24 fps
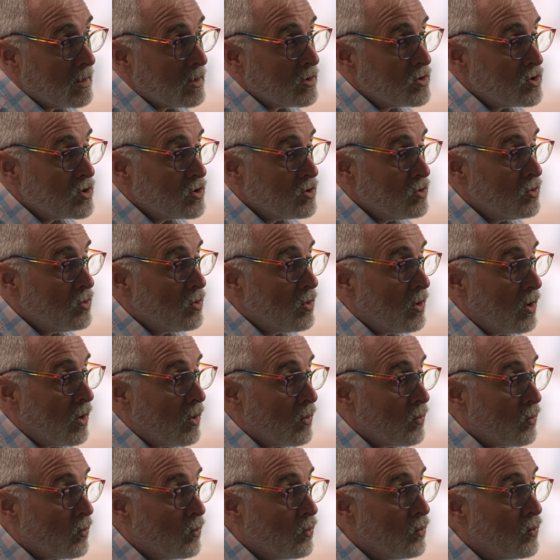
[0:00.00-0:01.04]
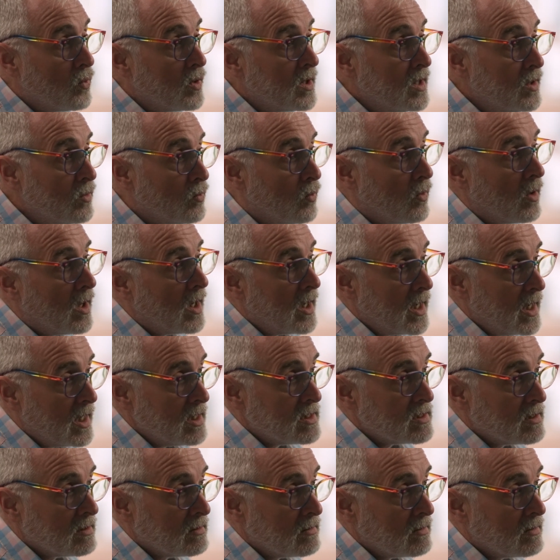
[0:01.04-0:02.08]
to
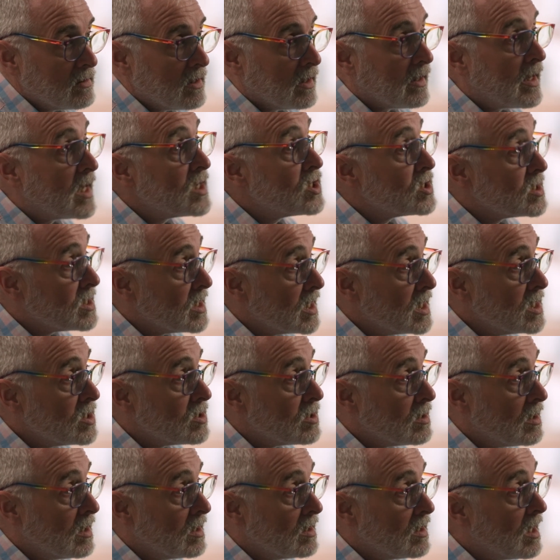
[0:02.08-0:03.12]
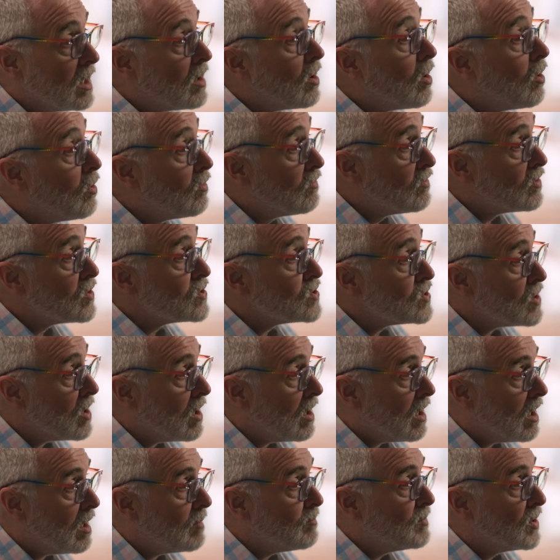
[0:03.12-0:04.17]
rewrite the legislation that
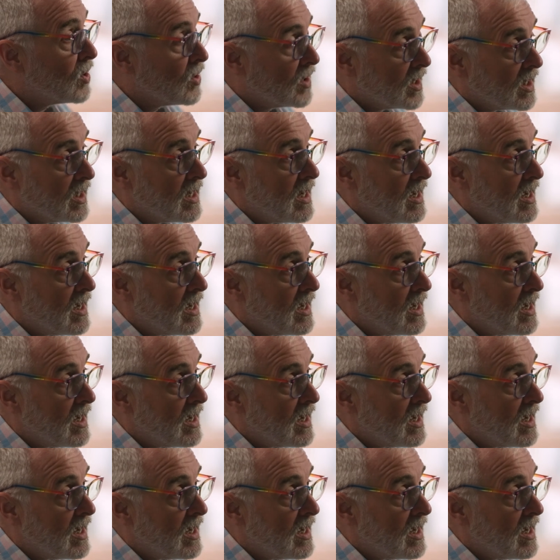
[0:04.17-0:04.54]
oversaw building and